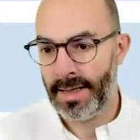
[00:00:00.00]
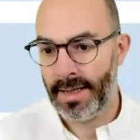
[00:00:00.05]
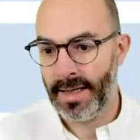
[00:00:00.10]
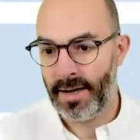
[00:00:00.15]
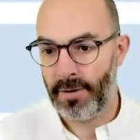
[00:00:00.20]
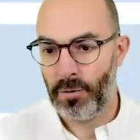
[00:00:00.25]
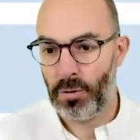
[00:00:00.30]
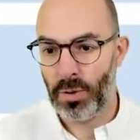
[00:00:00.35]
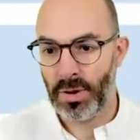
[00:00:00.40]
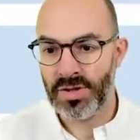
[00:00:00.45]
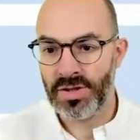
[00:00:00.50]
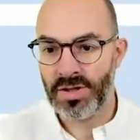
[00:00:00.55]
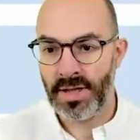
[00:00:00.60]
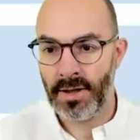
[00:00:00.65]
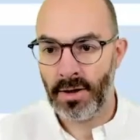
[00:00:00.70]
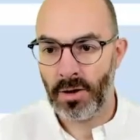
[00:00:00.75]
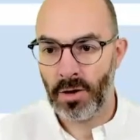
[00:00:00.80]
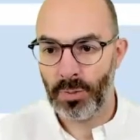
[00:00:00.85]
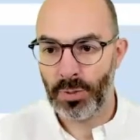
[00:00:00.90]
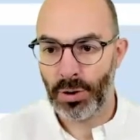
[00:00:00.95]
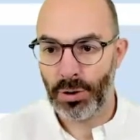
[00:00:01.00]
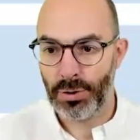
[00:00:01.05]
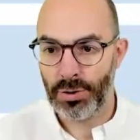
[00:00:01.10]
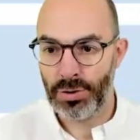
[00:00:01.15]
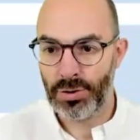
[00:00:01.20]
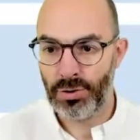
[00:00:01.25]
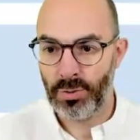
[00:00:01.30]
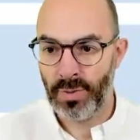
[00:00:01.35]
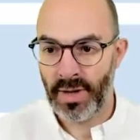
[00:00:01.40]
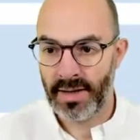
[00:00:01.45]
have one single
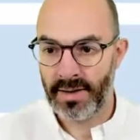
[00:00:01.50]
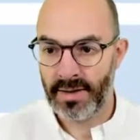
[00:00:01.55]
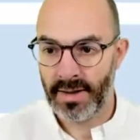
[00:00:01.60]
approach to make